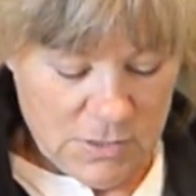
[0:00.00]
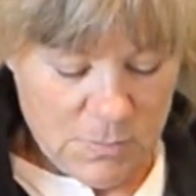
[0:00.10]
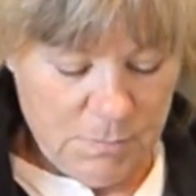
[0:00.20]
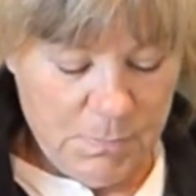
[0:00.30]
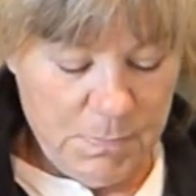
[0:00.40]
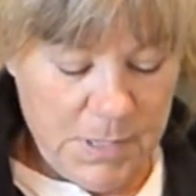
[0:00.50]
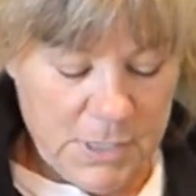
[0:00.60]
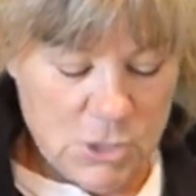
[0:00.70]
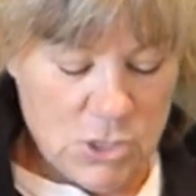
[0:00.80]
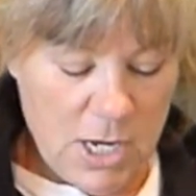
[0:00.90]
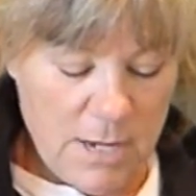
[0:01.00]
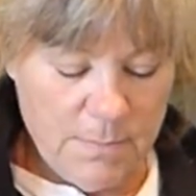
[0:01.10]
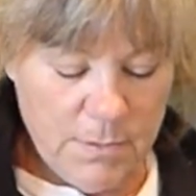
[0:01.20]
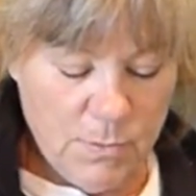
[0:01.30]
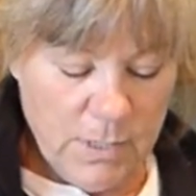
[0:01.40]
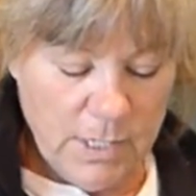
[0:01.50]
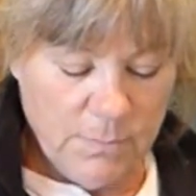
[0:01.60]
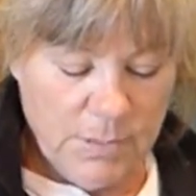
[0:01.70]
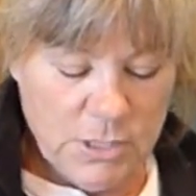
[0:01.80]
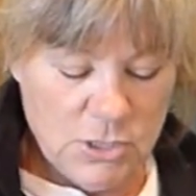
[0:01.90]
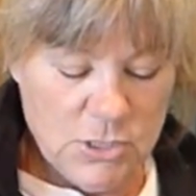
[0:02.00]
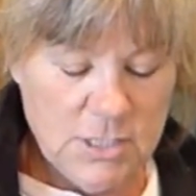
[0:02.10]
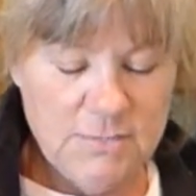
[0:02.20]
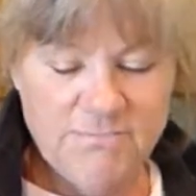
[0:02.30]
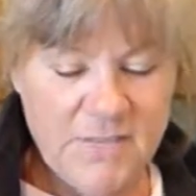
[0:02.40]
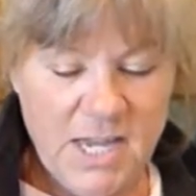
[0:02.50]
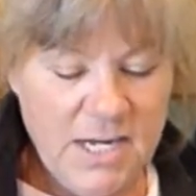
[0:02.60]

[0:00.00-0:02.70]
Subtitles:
This pinched up, and when I pinched it,